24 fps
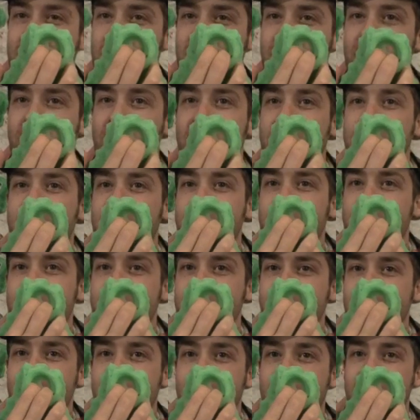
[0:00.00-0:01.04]
2
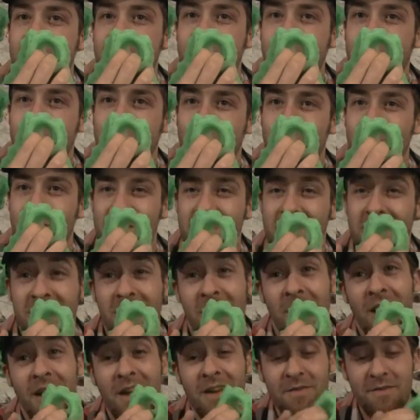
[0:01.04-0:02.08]
fingers, which is
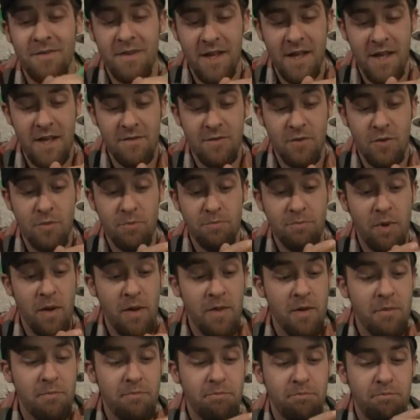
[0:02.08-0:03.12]
kind of evil,
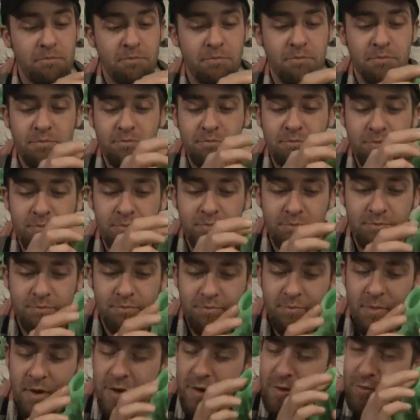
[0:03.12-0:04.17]
but
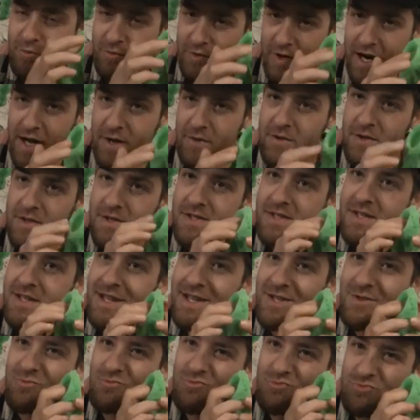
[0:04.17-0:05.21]
the roundness
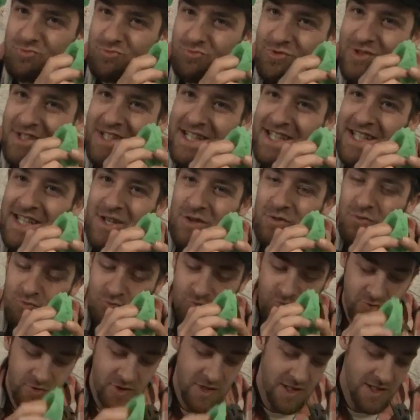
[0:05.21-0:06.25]
is really,
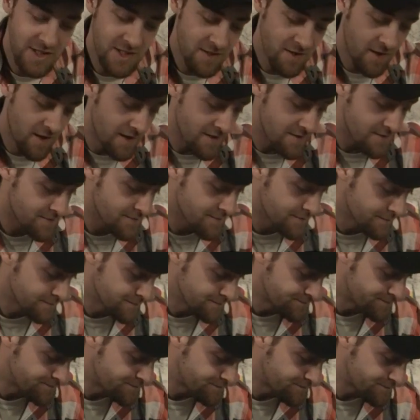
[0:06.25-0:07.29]
really nice.
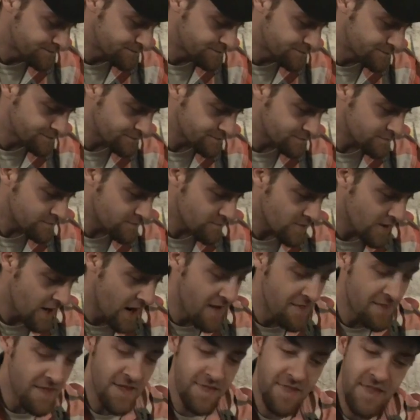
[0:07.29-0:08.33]

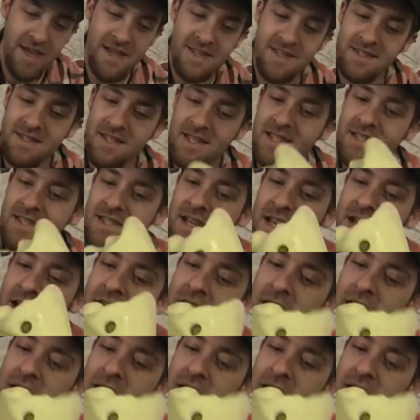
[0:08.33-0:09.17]
And then there's these